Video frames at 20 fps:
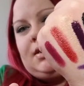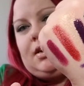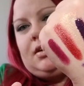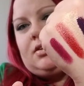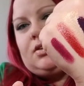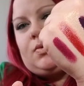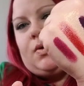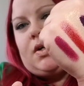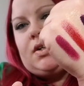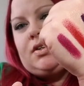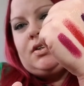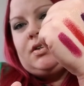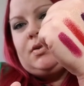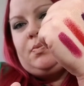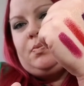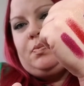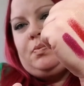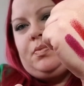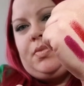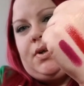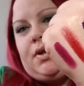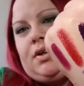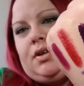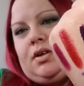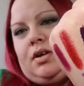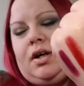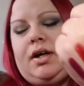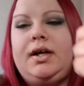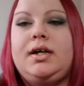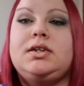the swatches
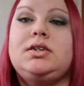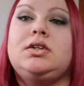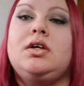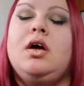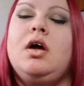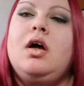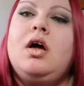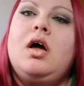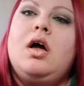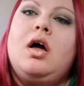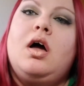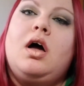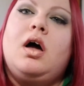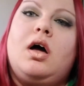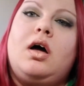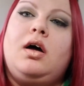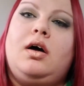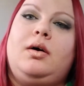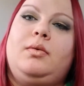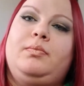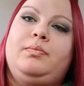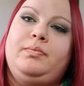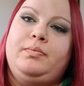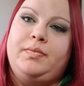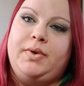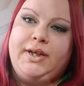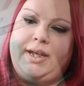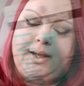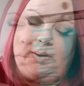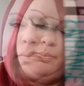better, I guess.
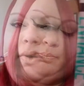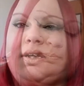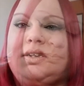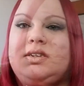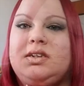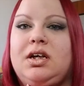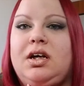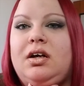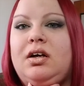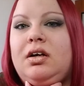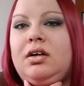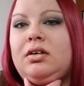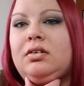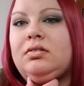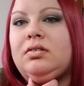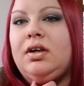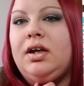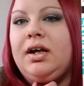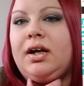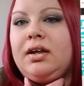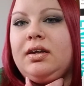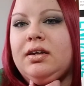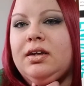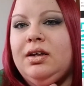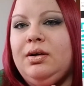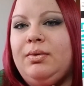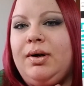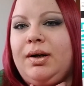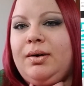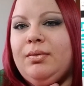But yeah, mascara. I got the
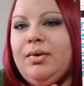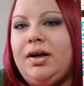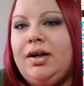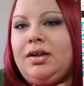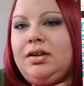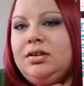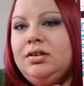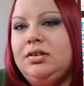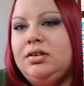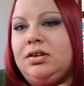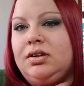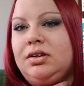Wet n Wild